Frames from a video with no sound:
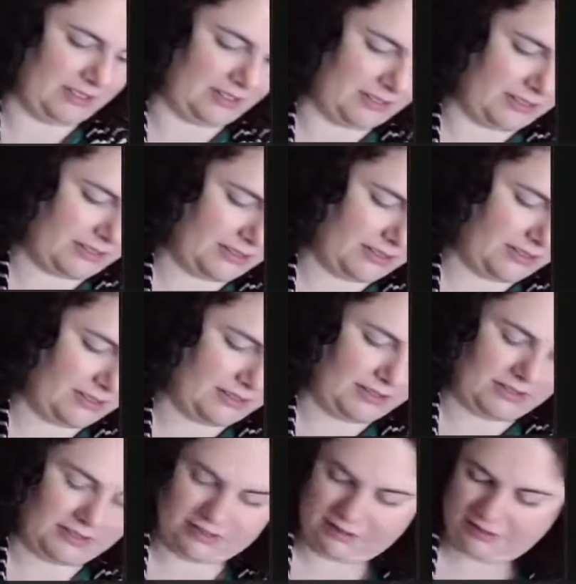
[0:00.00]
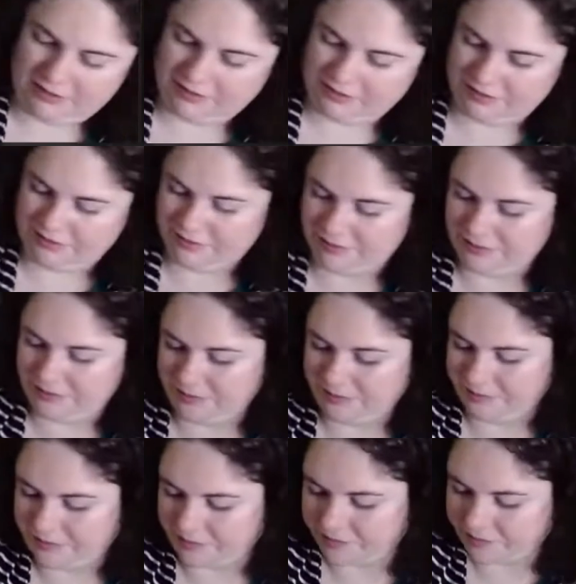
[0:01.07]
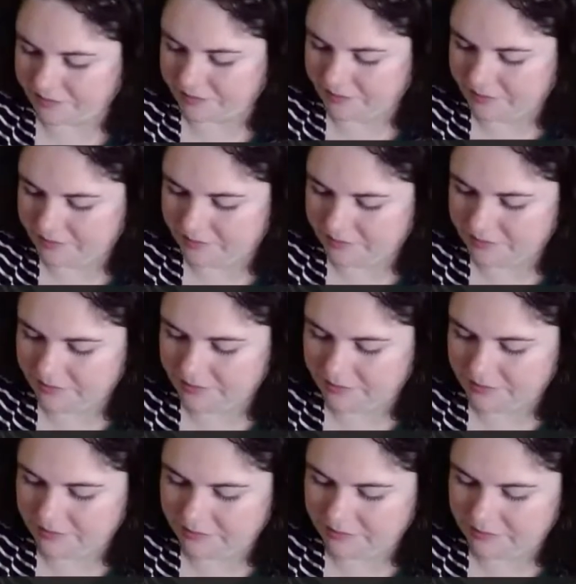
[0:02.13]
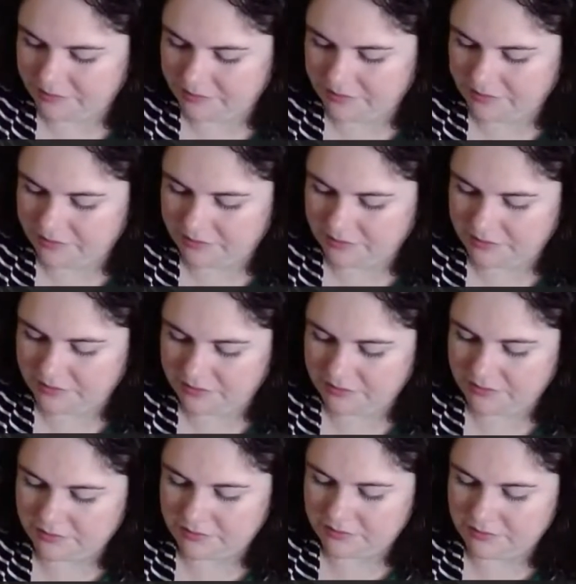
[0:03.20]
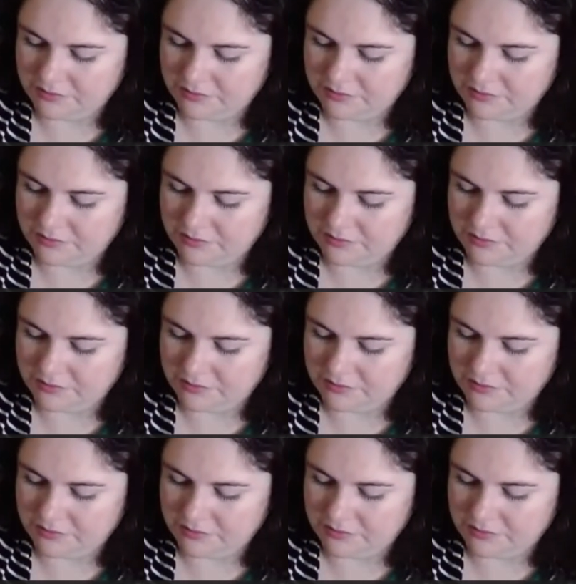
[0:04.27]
(silence)